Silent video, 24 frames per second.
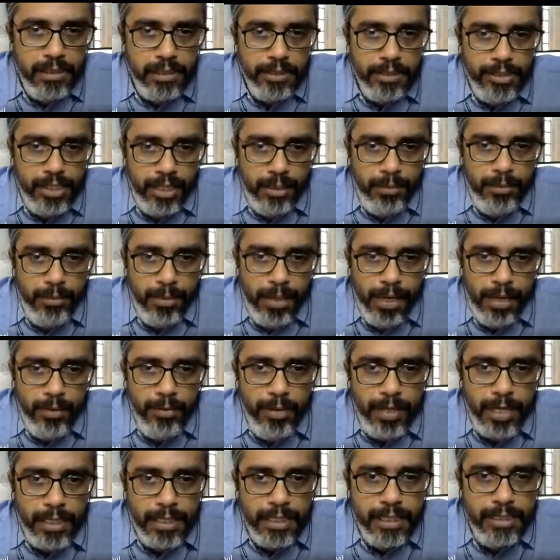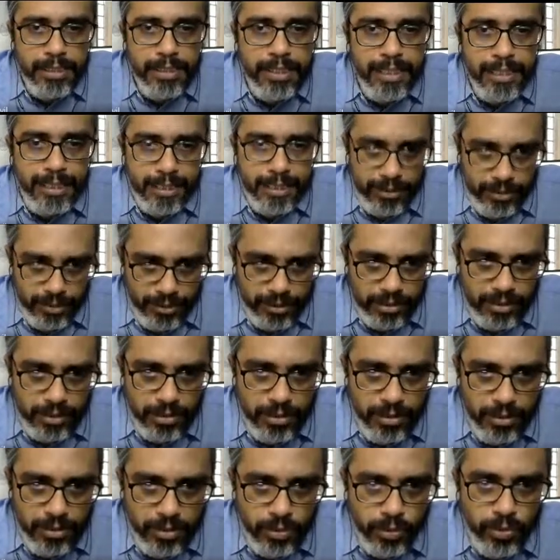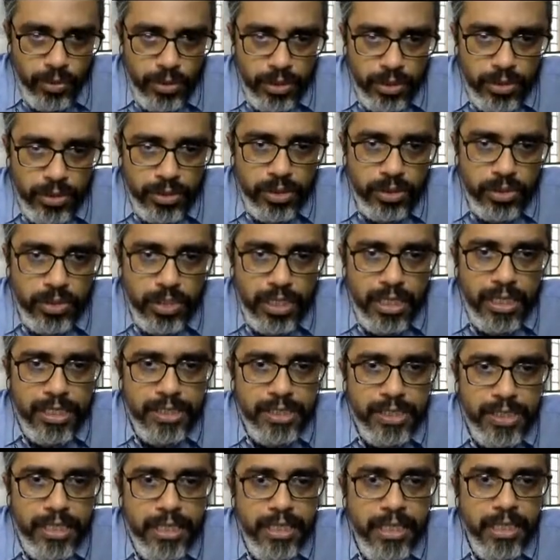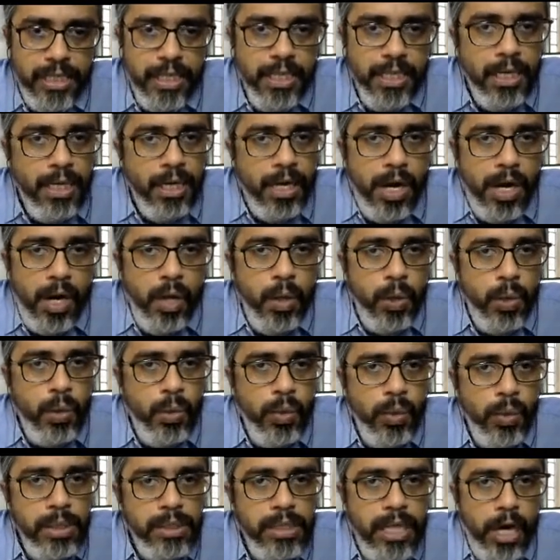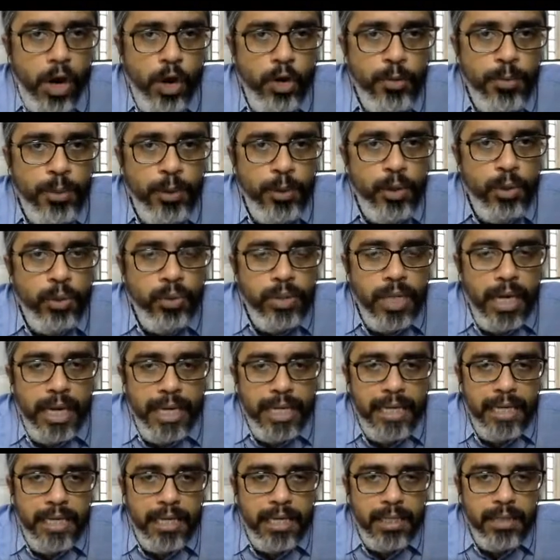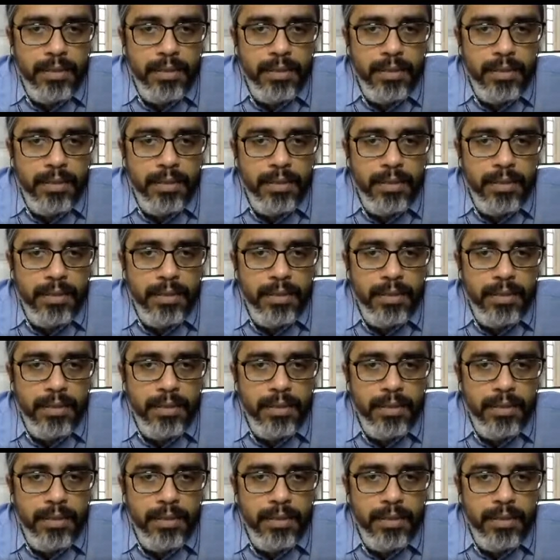step, I will return the data set. So this is, let us see how the output look like.